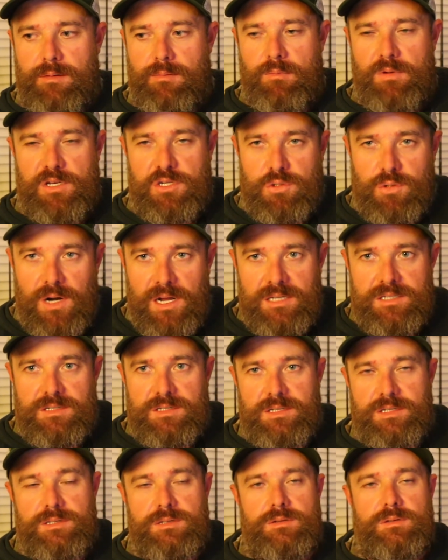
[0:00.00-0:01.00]
we
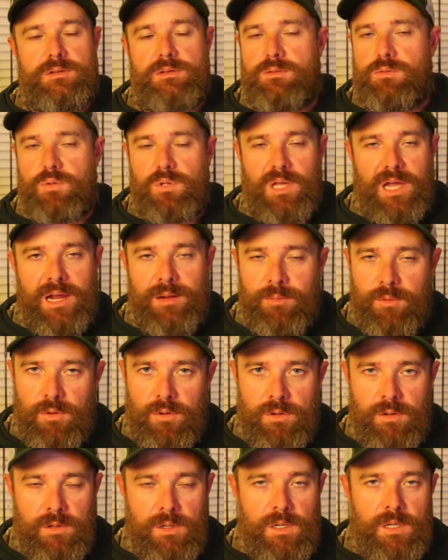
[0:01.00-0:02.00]
trust. It's
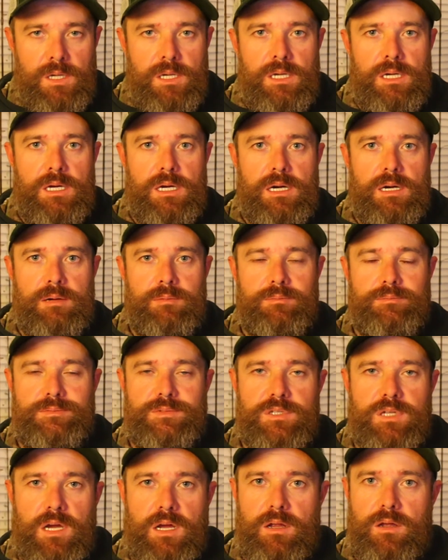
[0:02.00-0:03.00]
reliable.
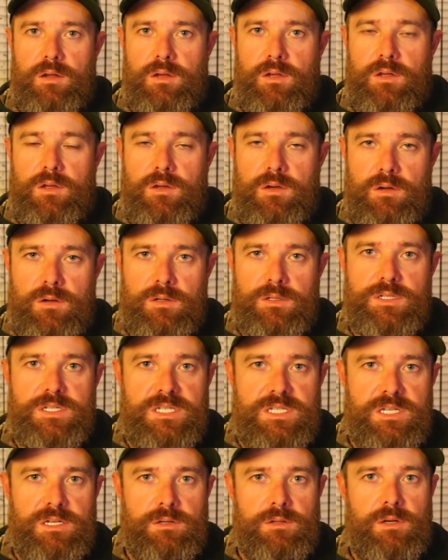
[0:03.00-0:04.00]
It's got good
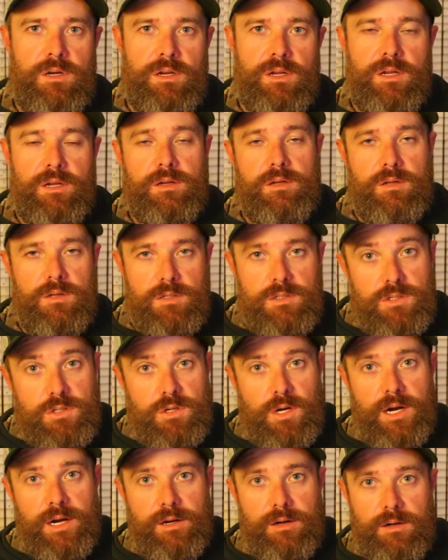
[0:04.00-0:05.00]
steel on it, good
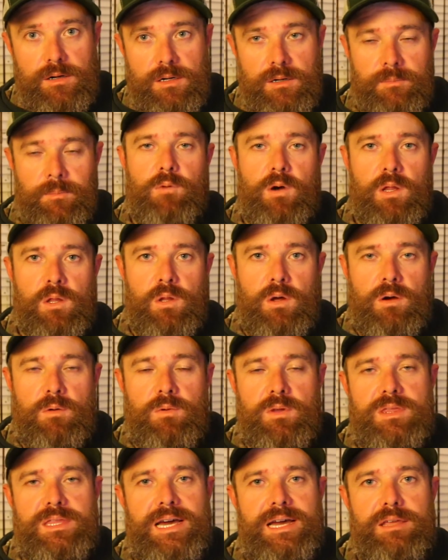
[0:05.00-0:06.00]
striker. Along
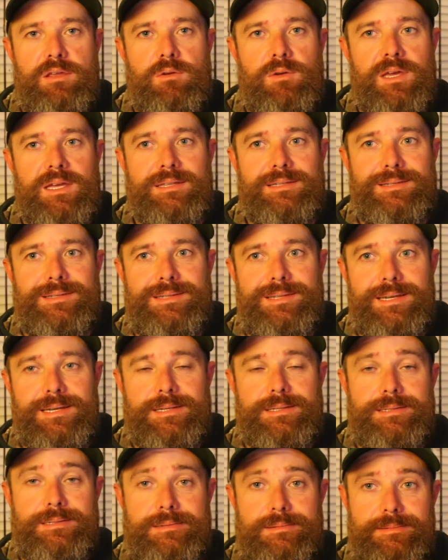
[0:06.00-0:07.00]
with that, you get
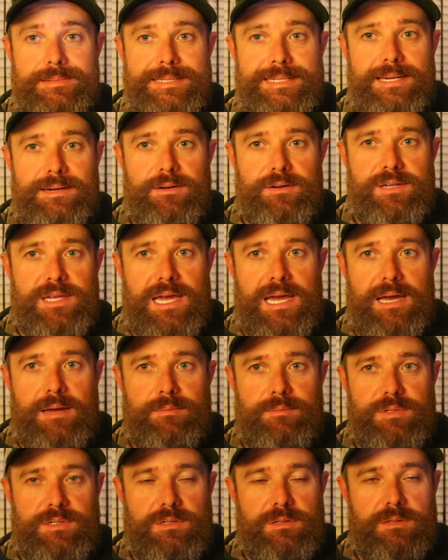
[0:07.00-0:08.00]
6 tinder
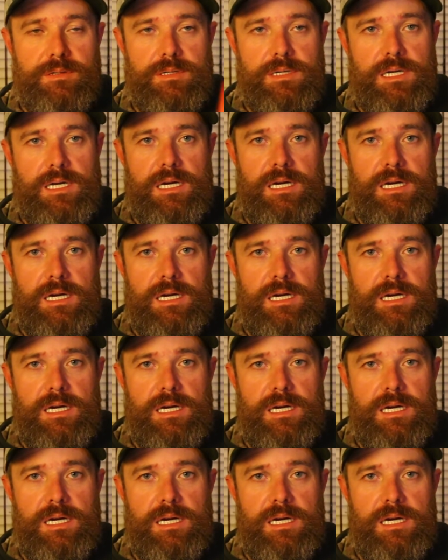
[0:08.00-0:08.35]
tabs.